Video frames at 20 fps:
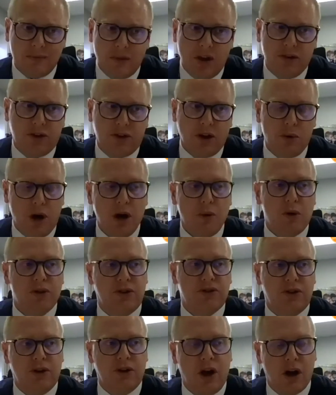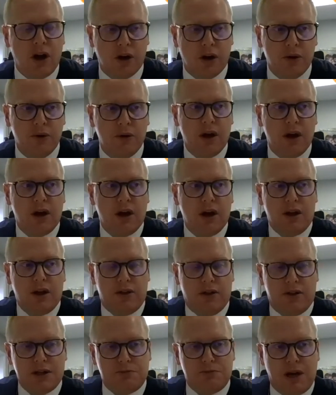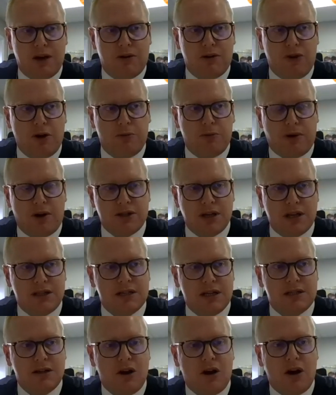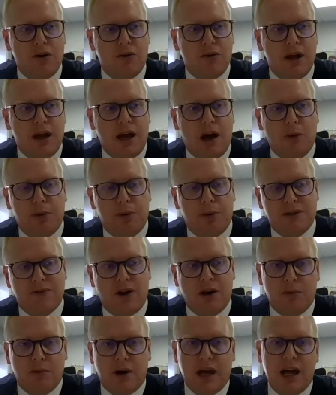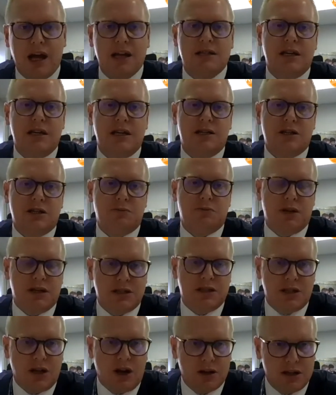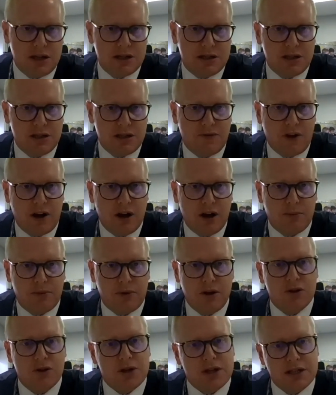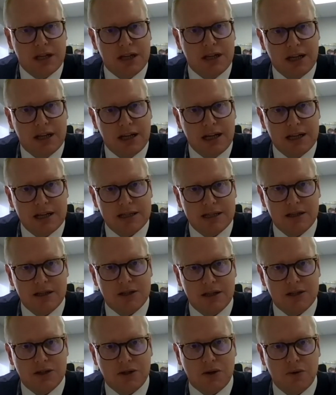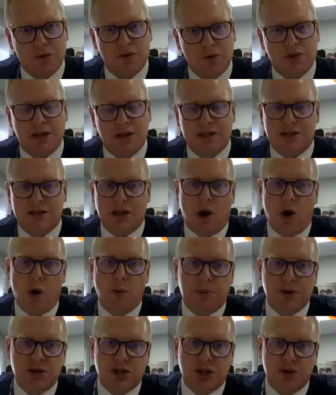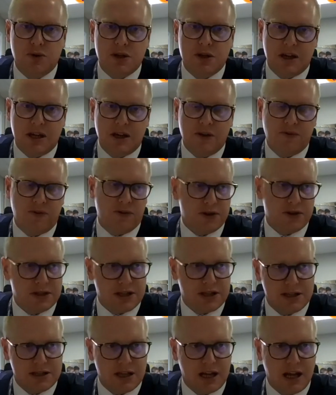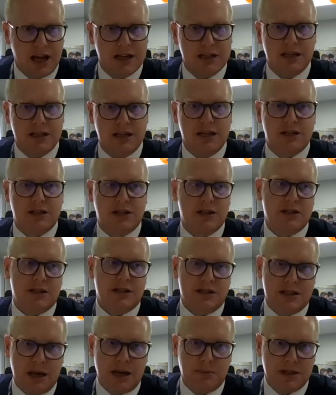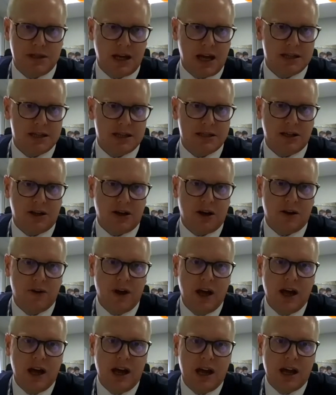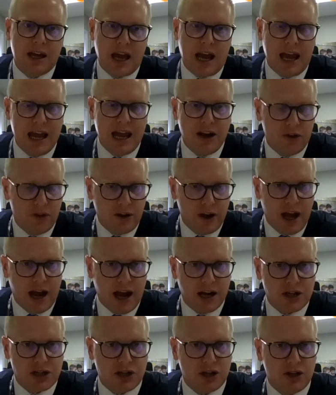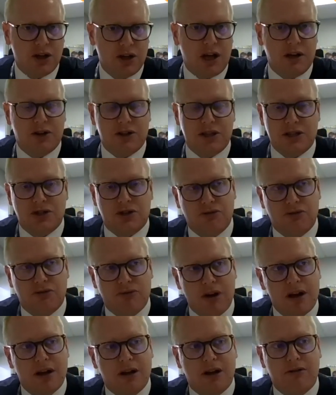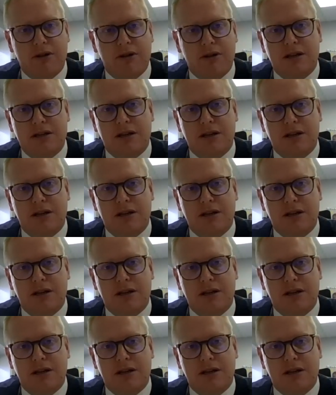So I want to know that this peer review process is not only helping develop my head teachers, but it's starting to develop the other senior leaders in the schools. There's the opportunity for assistant head teachers and deputy heads to kind of get in on the action, and it's great career